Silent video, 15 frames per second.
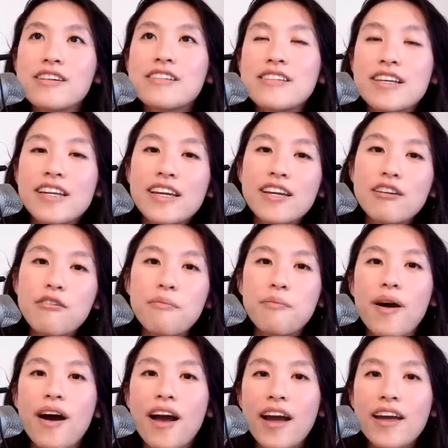sitting
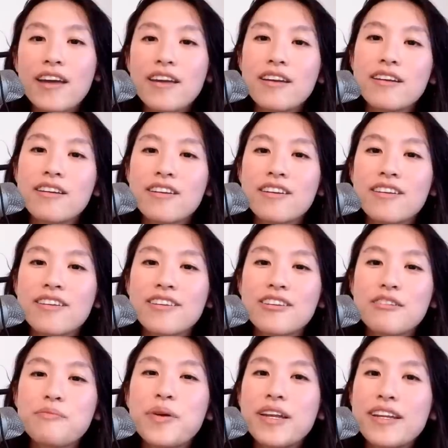by
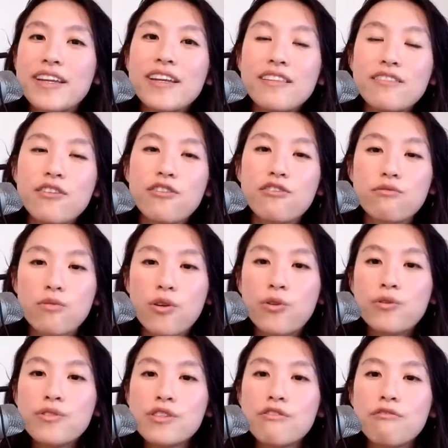beneath the
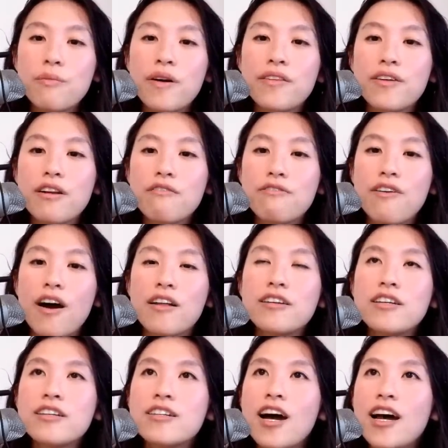thrones of mother and
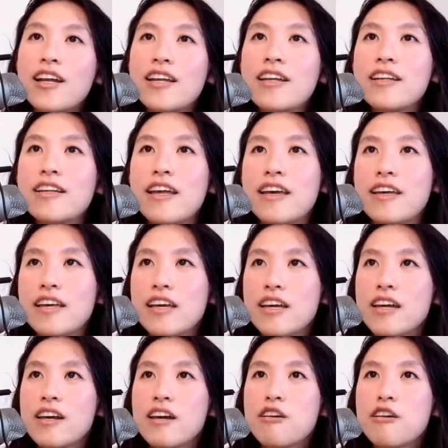father, not in a